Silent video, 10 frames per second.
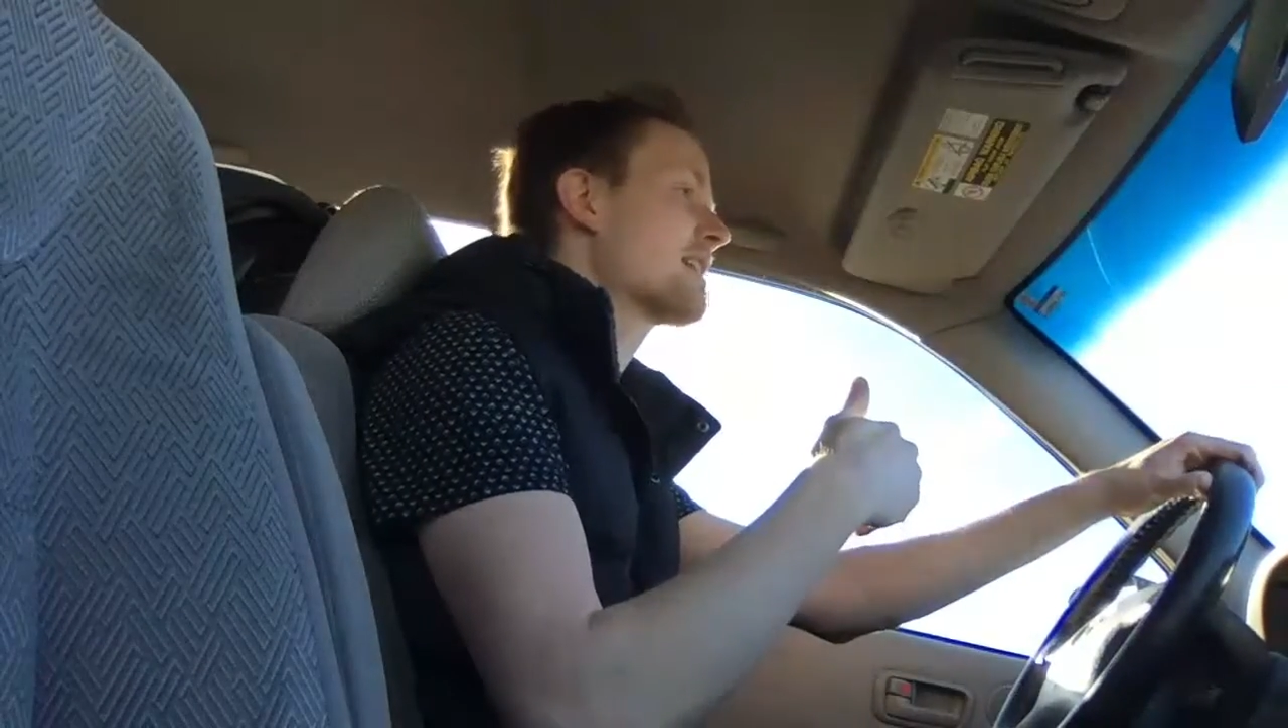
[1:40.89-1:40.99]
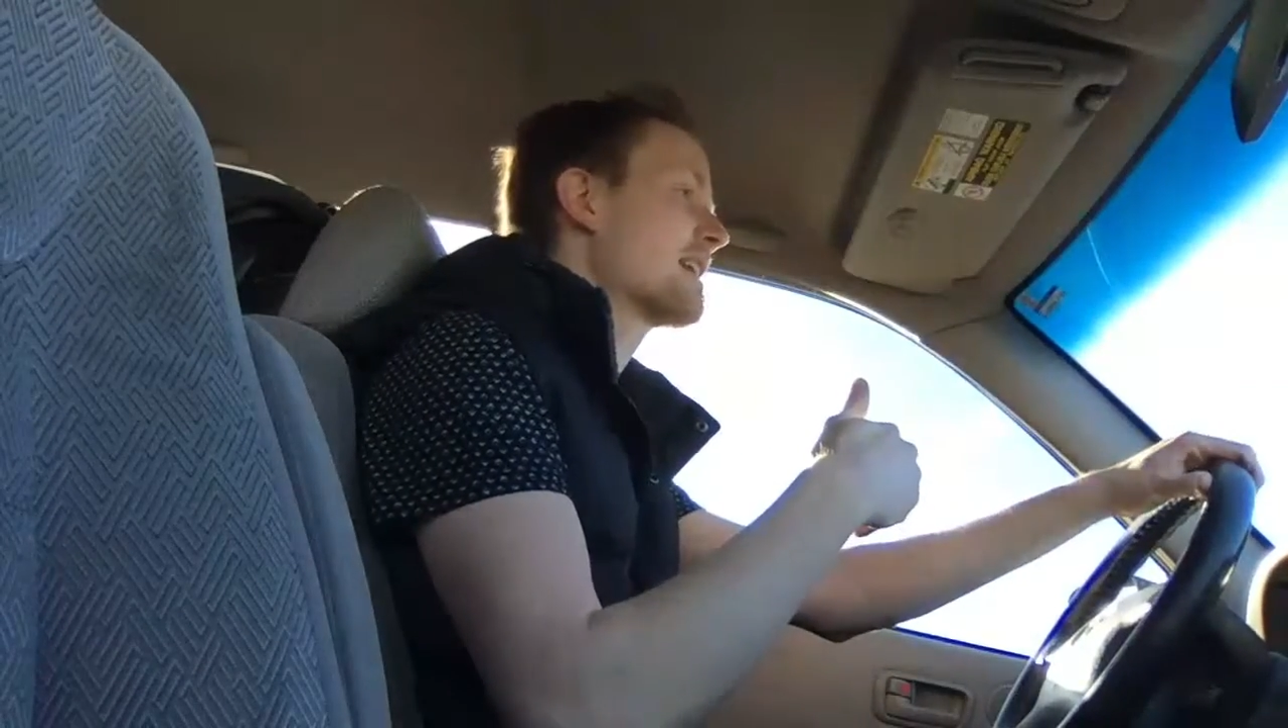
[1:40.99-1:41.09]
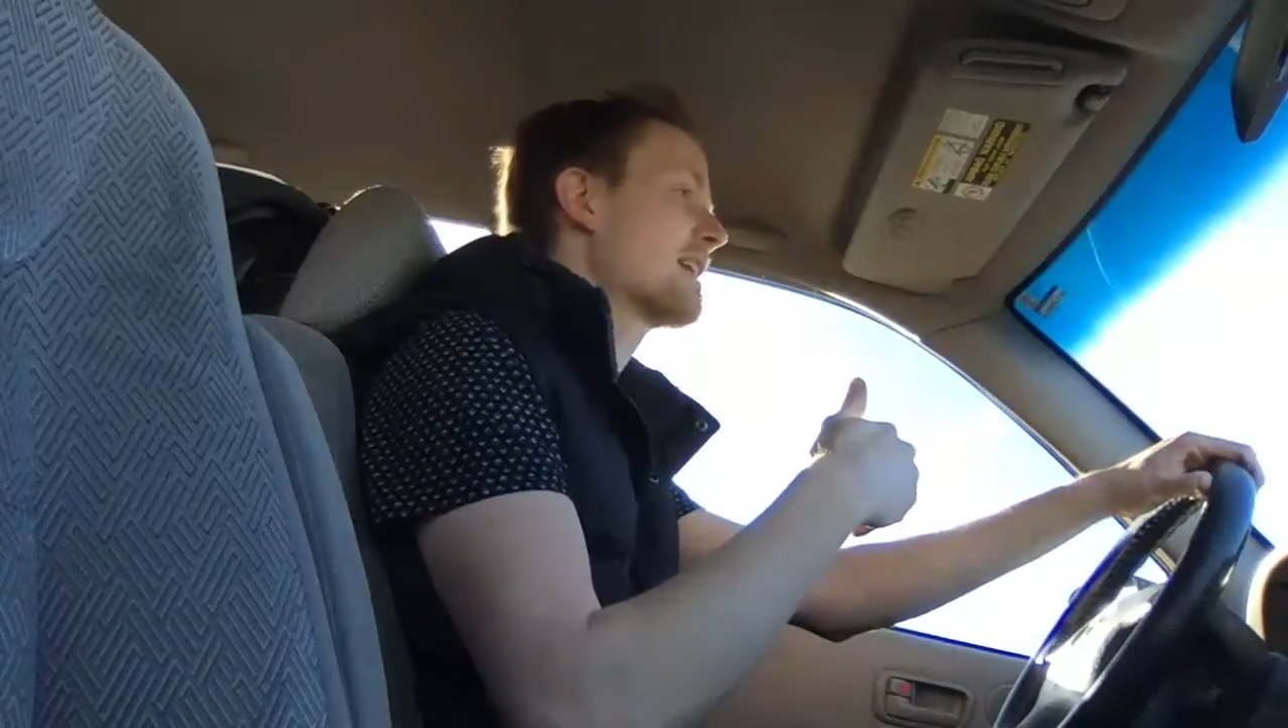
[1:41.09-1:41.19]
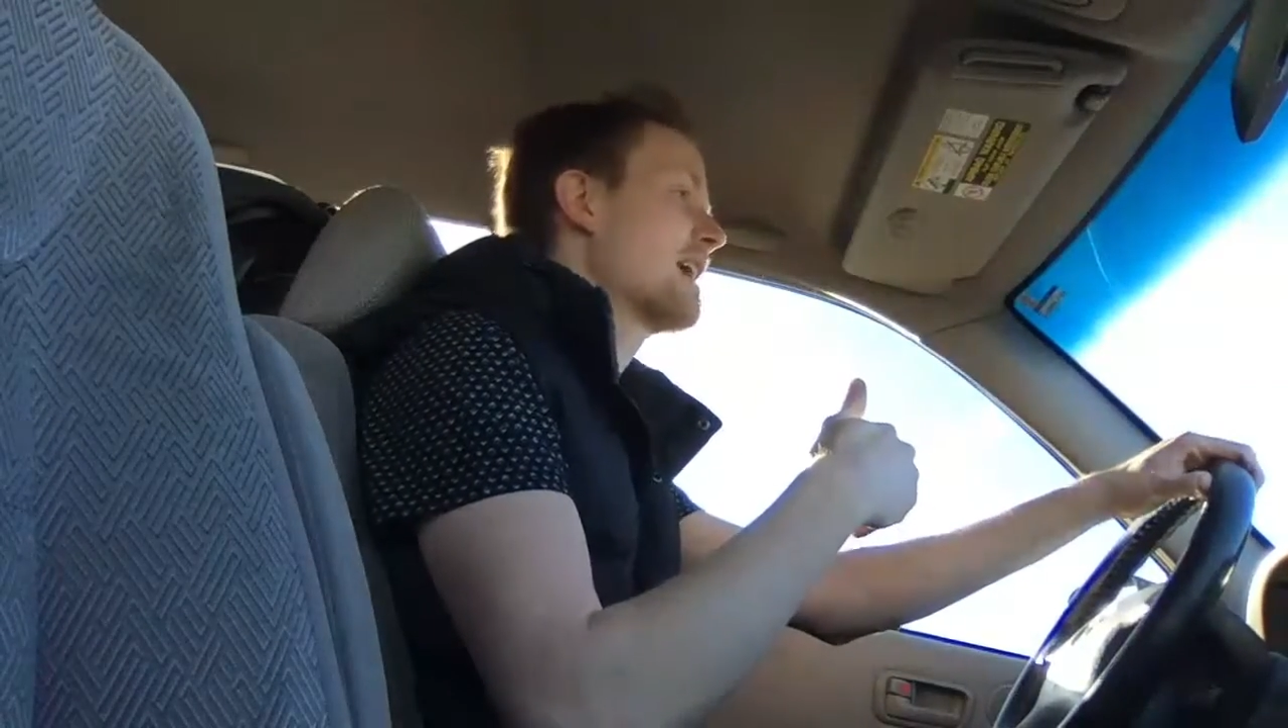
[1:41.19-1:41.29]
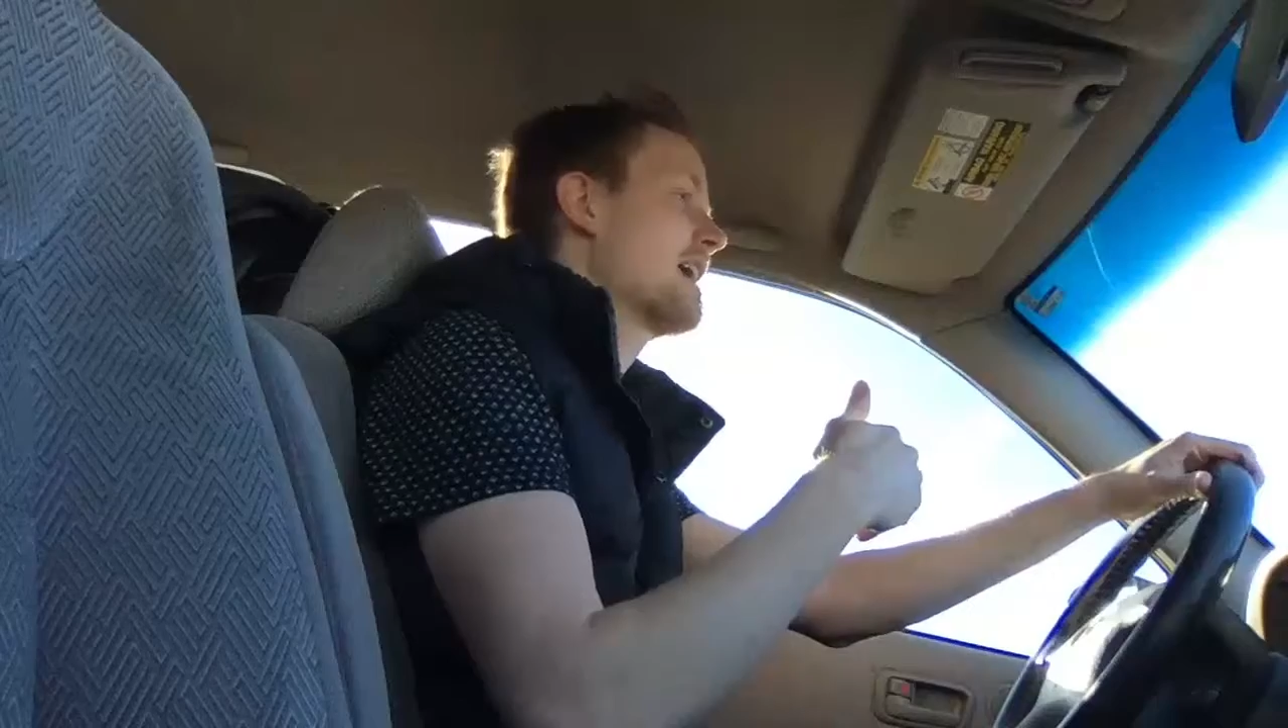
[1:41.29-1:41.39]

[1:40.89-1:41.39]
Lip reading: that